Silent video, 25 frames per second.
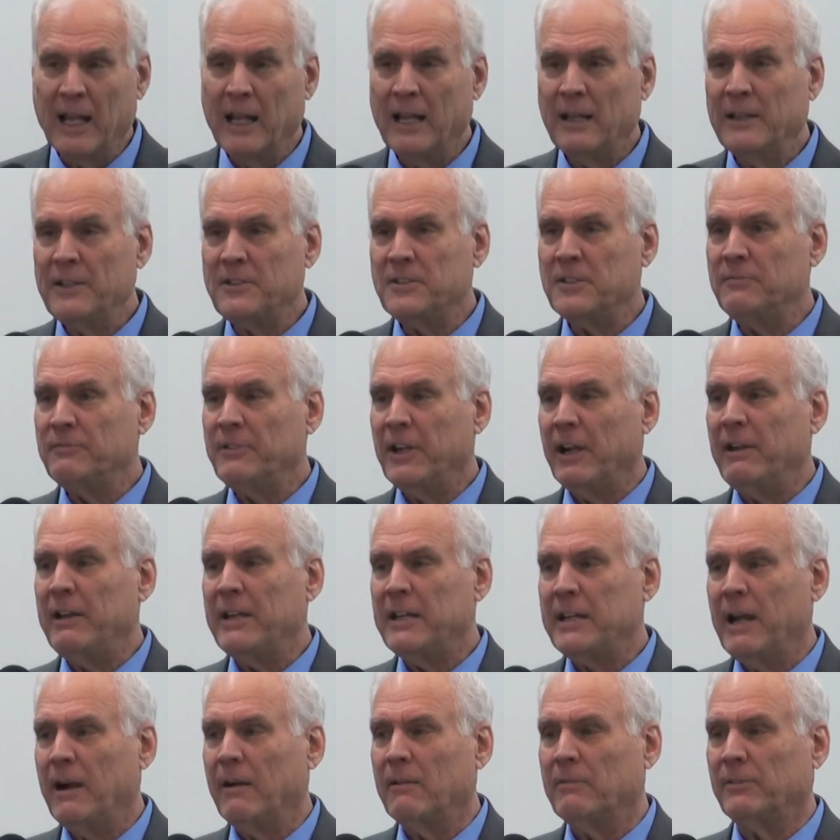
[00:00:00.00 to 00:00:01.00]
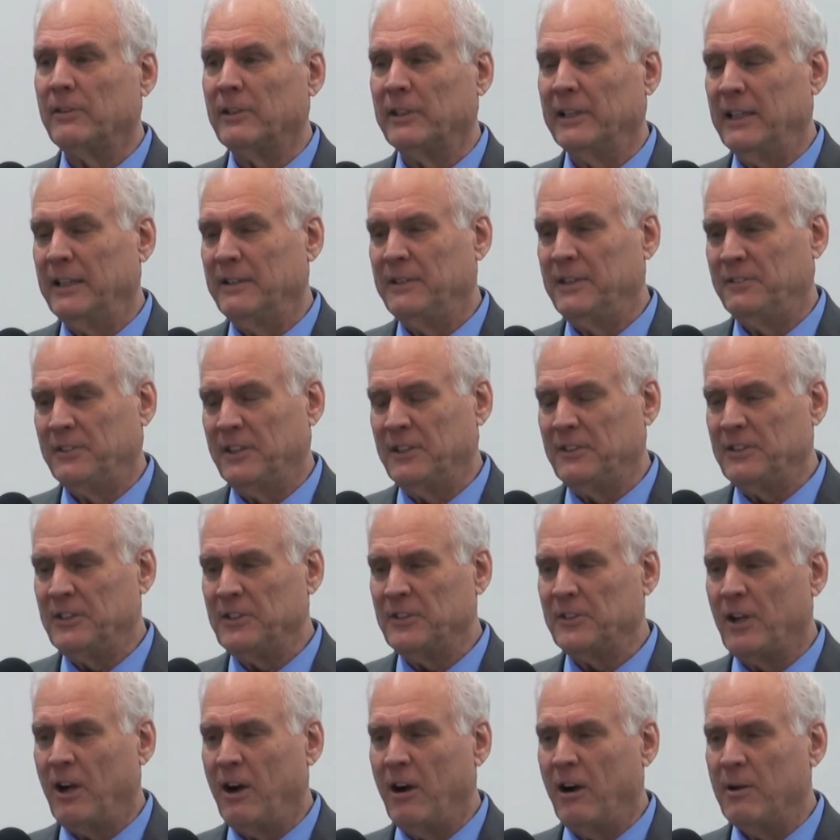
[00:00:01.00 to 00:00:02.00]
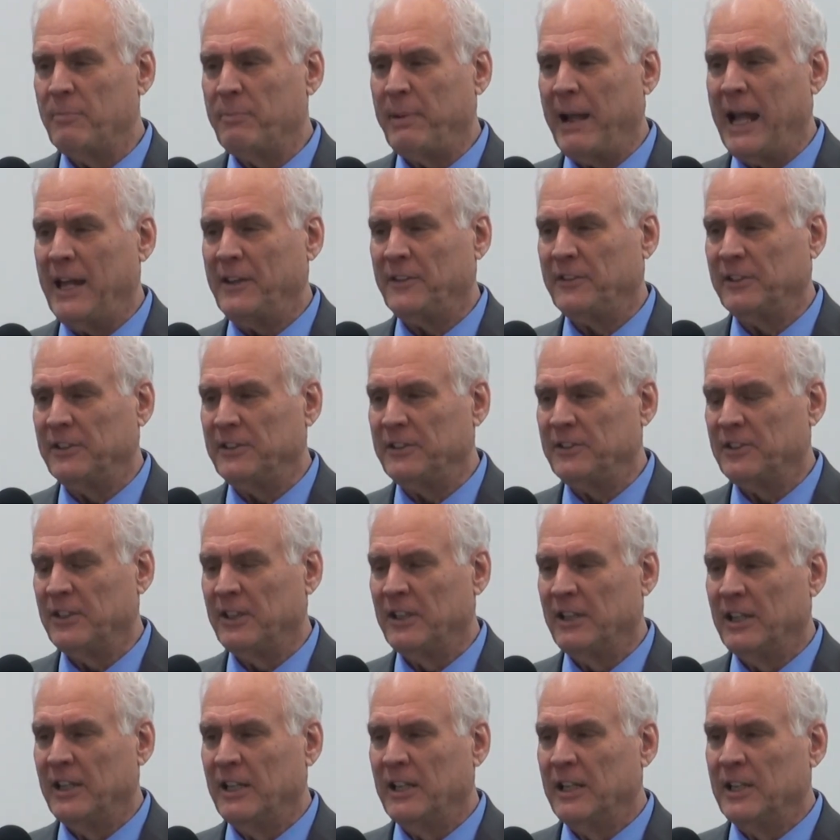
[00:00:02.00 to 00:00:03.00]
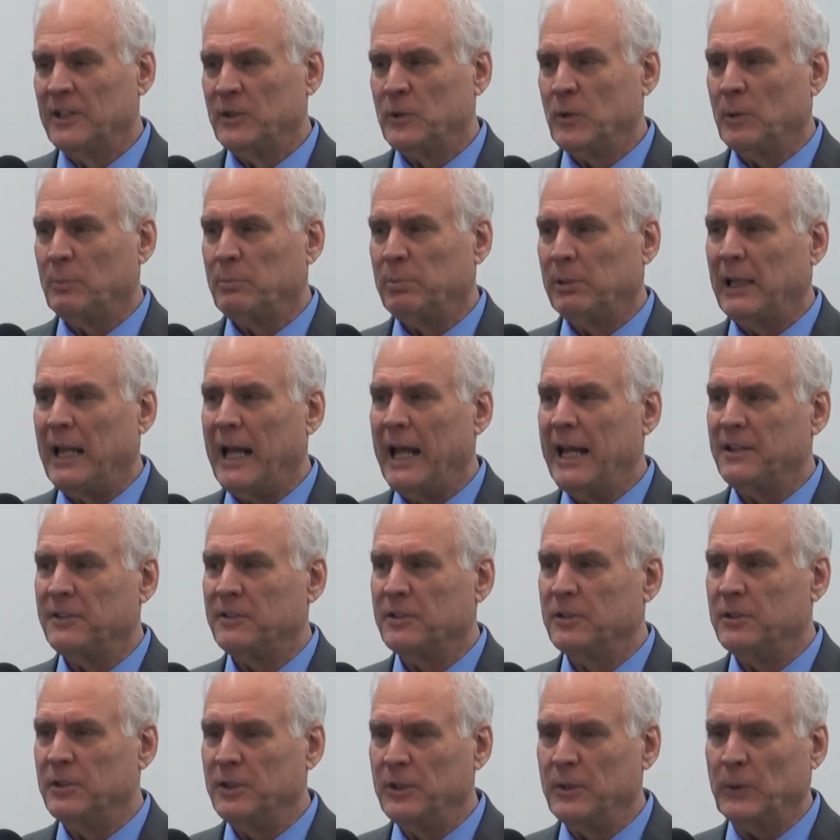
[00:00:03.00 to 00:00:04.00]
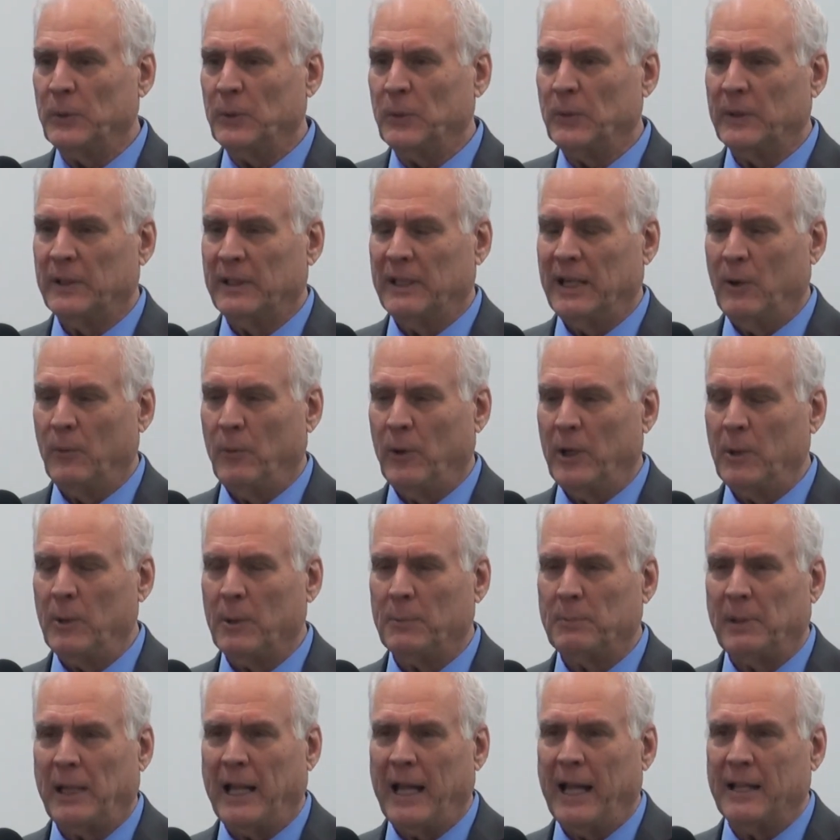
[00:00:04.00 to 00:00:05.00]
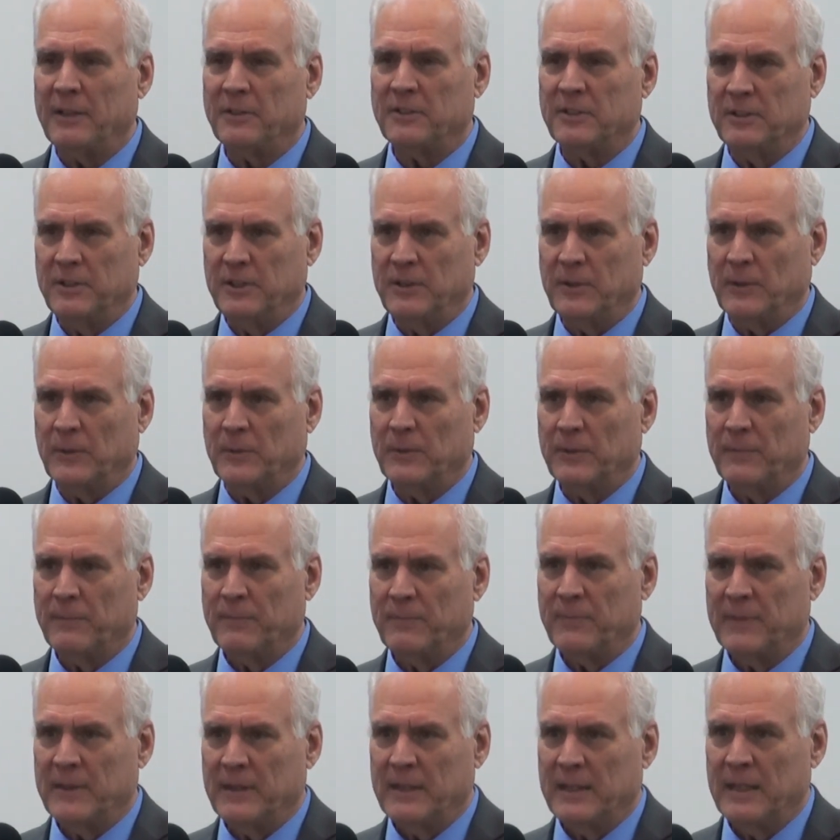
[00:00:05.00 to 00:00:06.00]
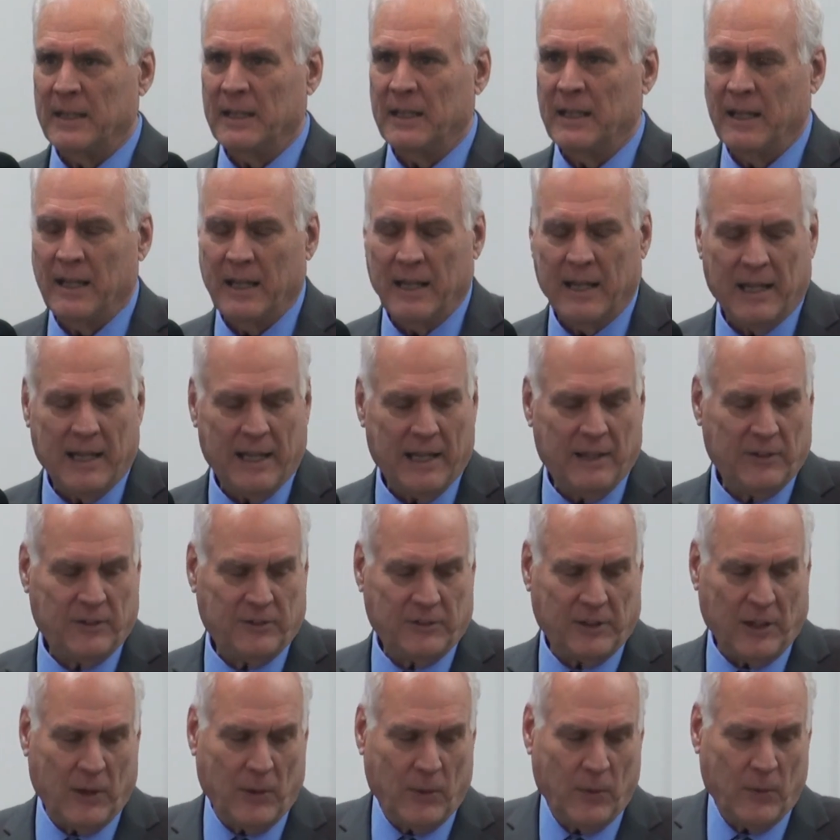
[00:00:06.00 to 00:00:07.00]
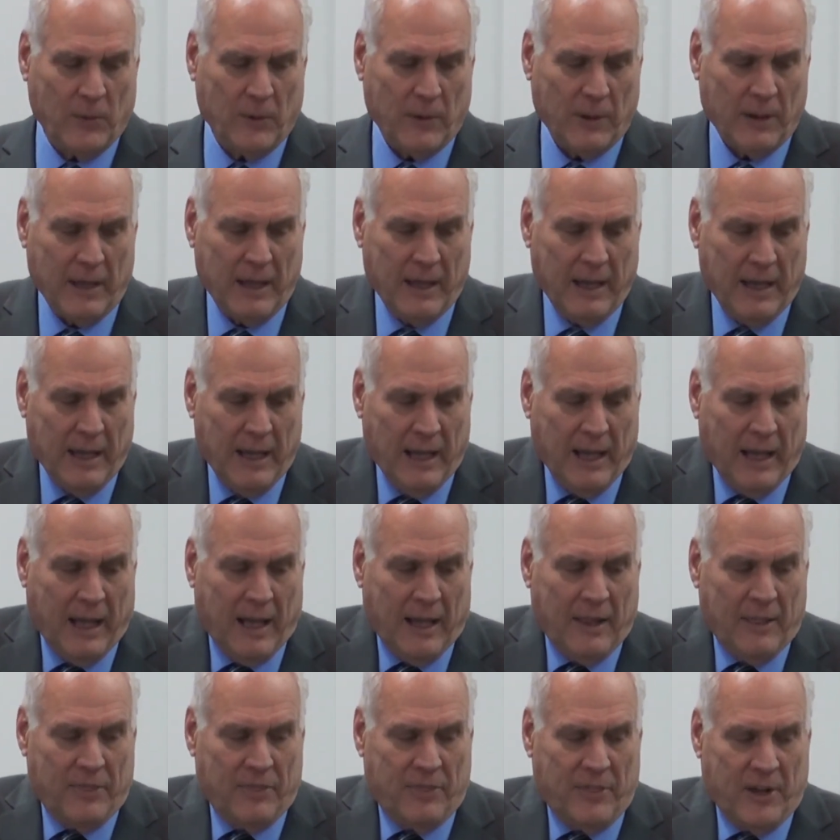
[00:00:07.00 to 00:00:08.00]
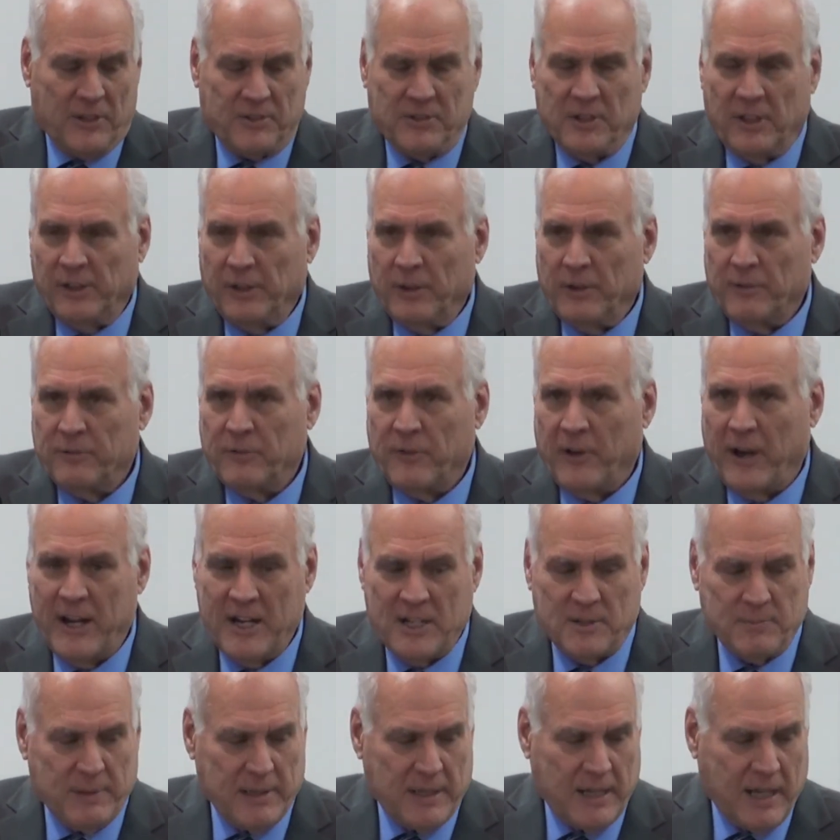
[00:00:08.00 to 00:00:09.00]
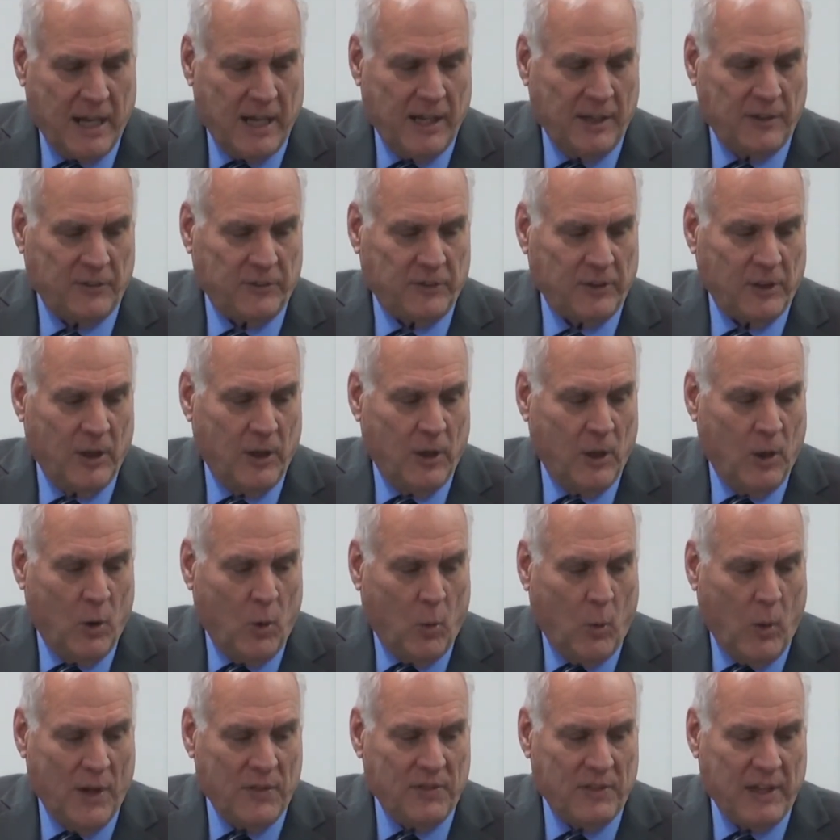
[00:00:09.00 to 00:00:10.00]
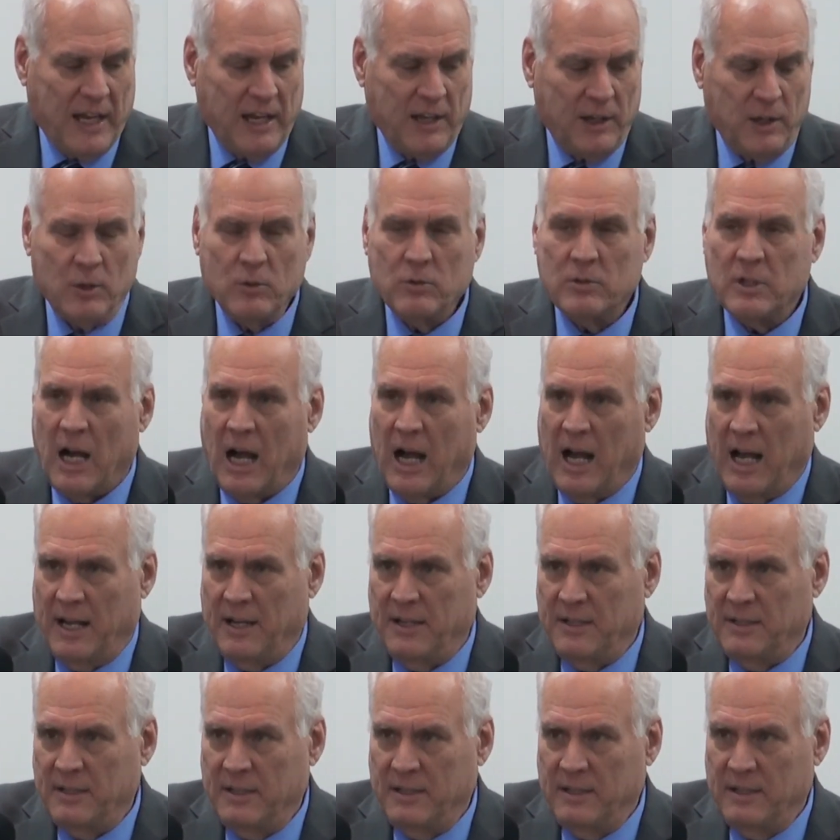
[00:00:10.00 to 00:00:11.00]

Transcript: Listen very carefully. This is a hard passage to apply to you, and I want to apply it to you. And so there's a little phrase because when they knew God,